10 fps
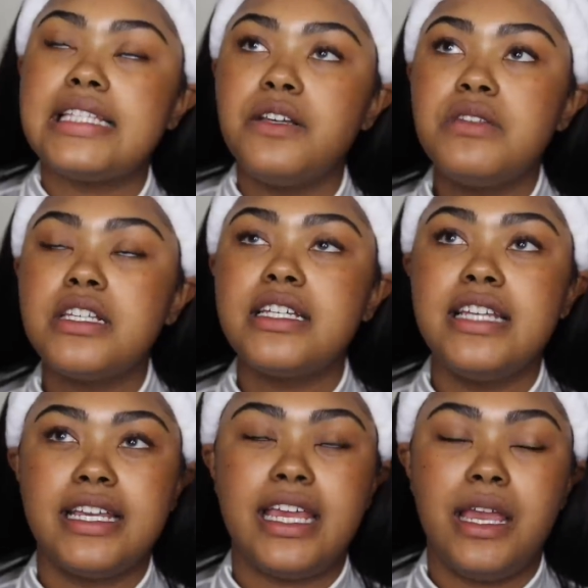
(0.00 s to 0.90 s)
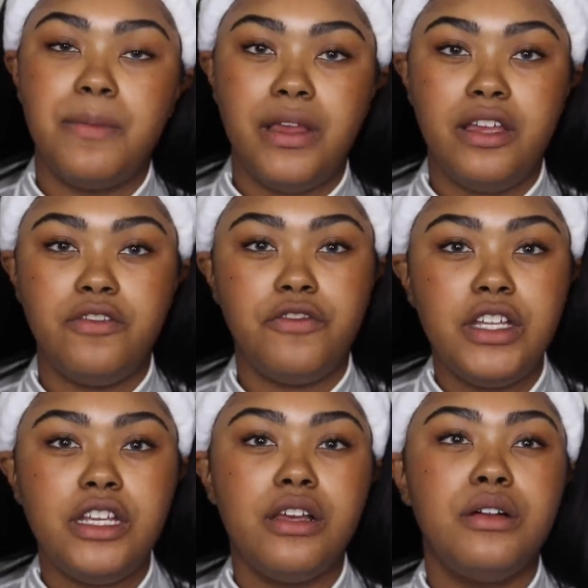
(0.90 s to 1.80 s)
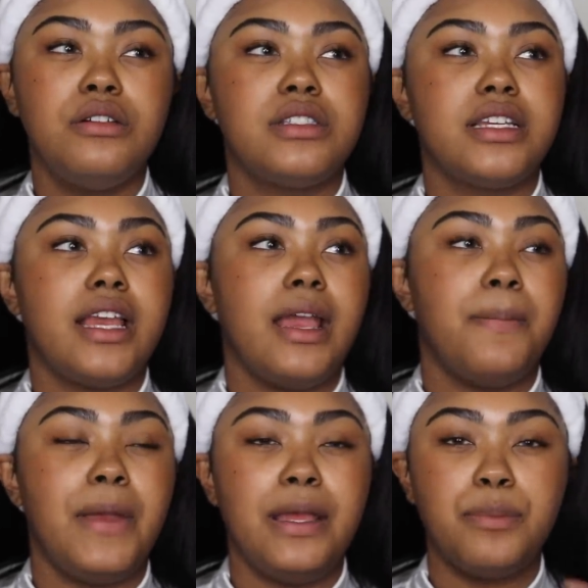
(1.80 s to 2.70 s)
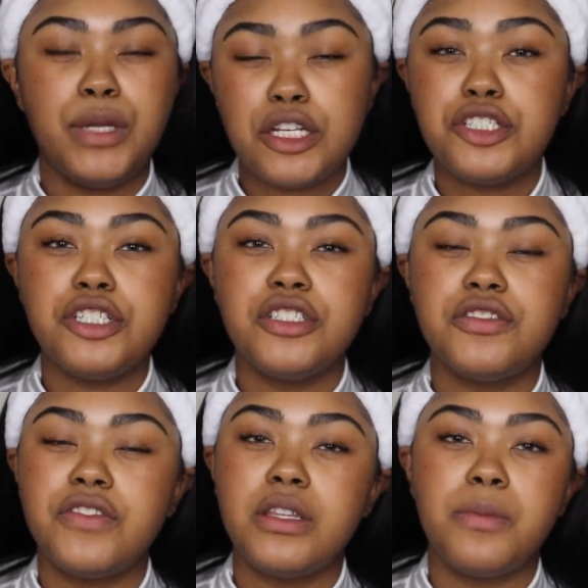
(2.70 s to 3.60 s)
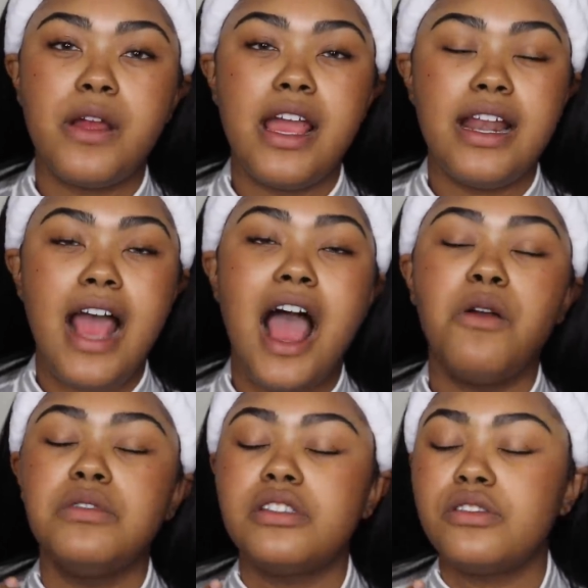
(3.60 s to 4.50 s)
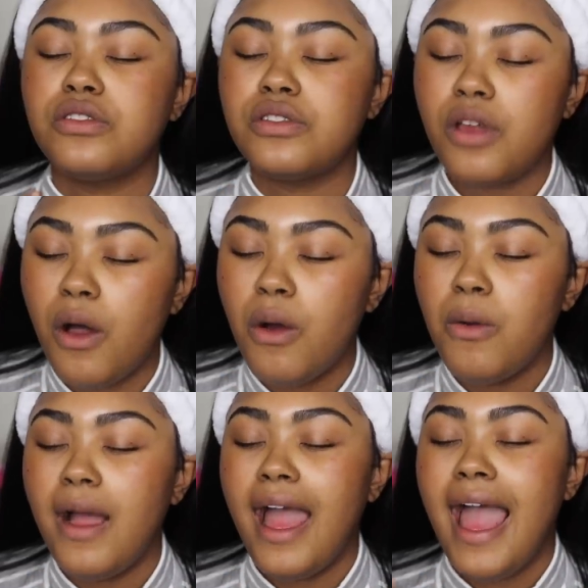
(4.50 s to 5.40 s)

As I was looking at campaign videos and campaign pictures for the brand, I was so